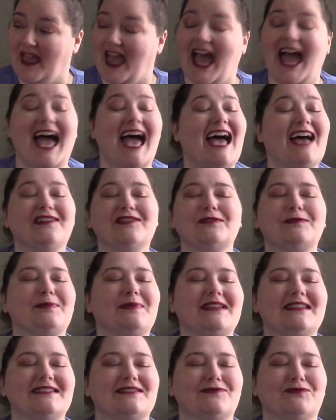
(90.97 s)
heavy
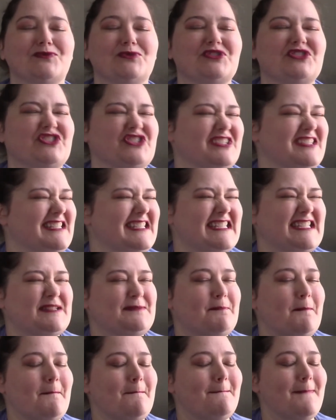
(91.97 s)
piece of wood just
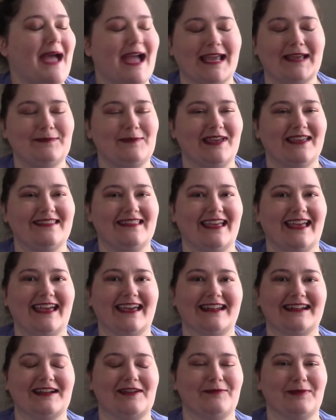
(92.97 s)
smack me in the
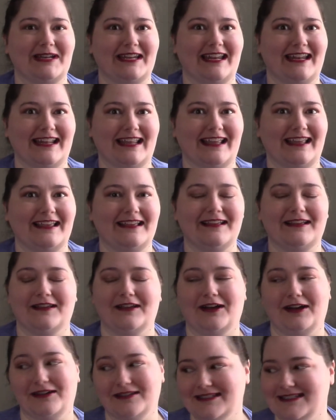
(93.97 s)
head, and I've been getting
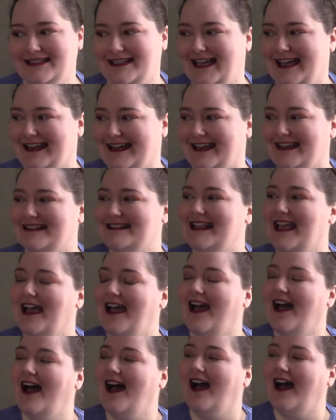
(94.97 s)
constant headaches.
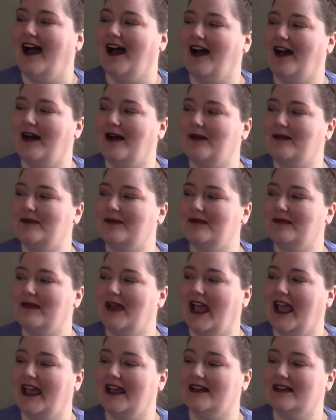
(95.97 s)

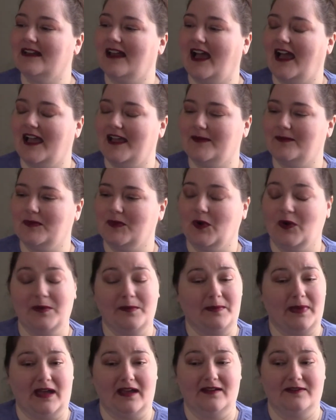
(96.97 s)
And I'm
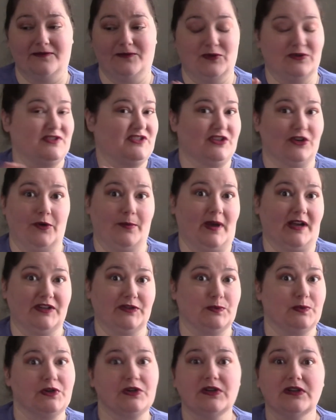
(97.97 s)
forced to go back
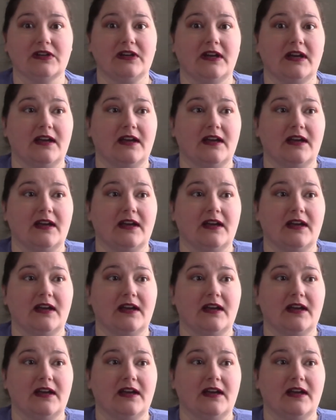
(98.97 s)
to work